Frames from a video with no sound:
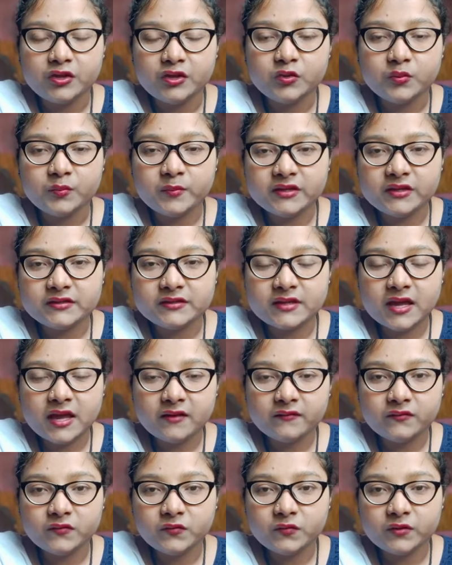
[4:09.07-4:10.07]
You must
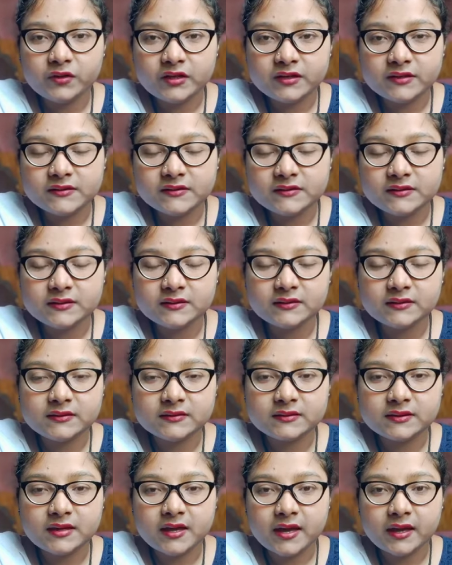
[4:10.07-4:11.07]
have noticed in the
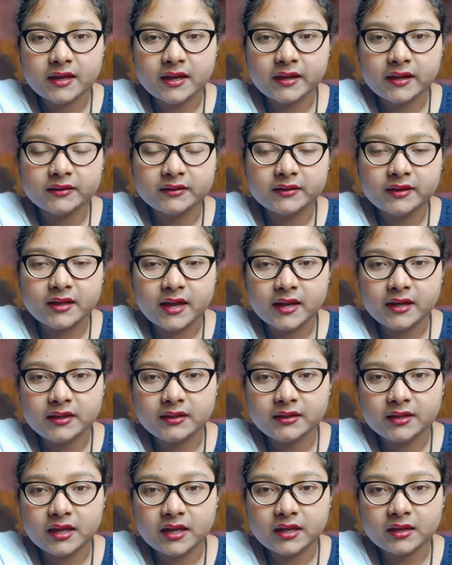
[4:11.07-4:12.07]
sky at the night
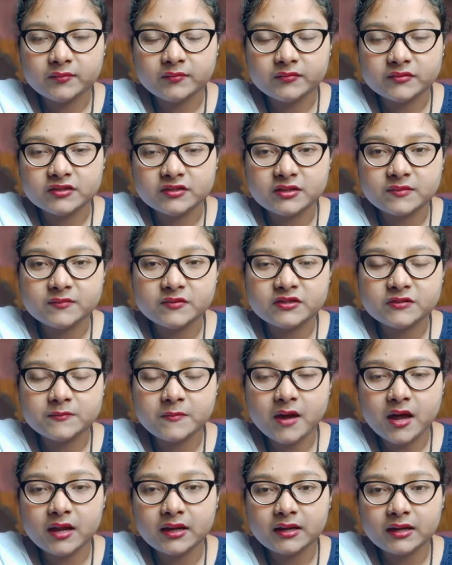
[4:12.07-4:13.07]
time some
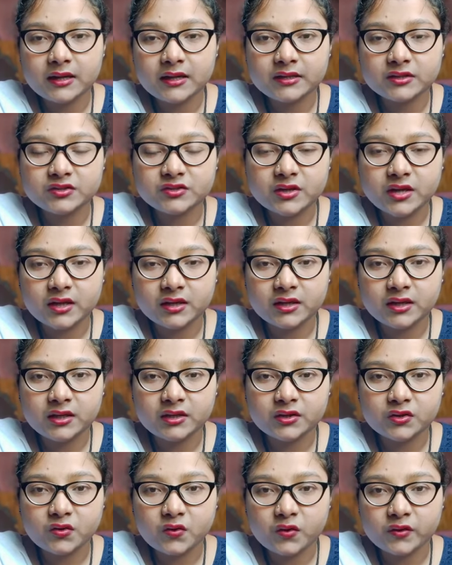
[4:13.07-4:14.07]
sparkling
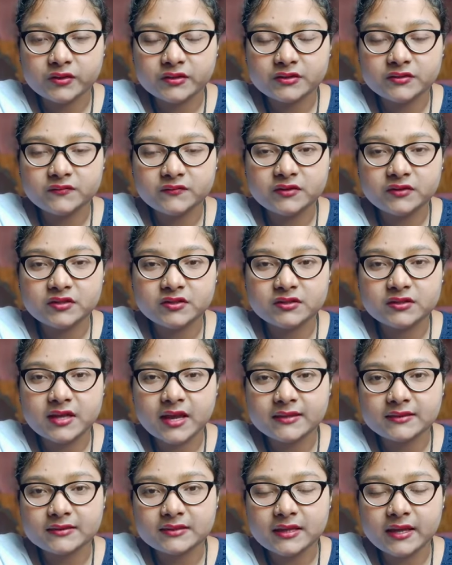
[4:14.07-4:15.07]
shining dots which
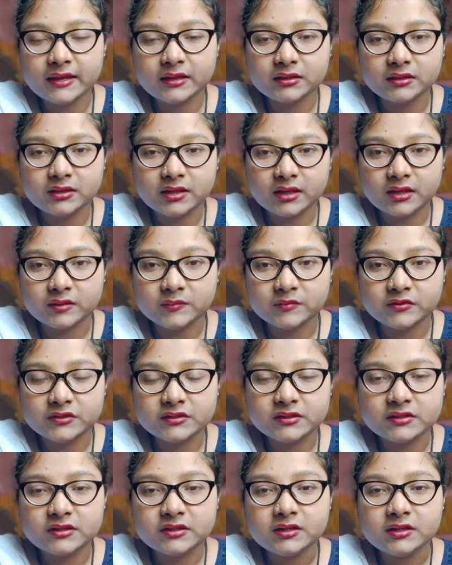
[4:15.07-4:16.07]
shine like
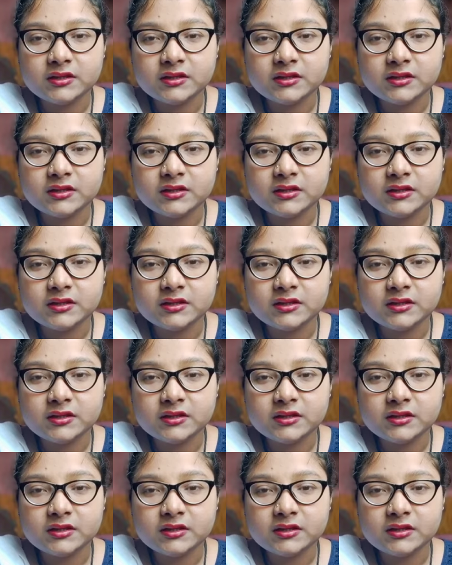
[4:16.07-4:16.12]
diamonds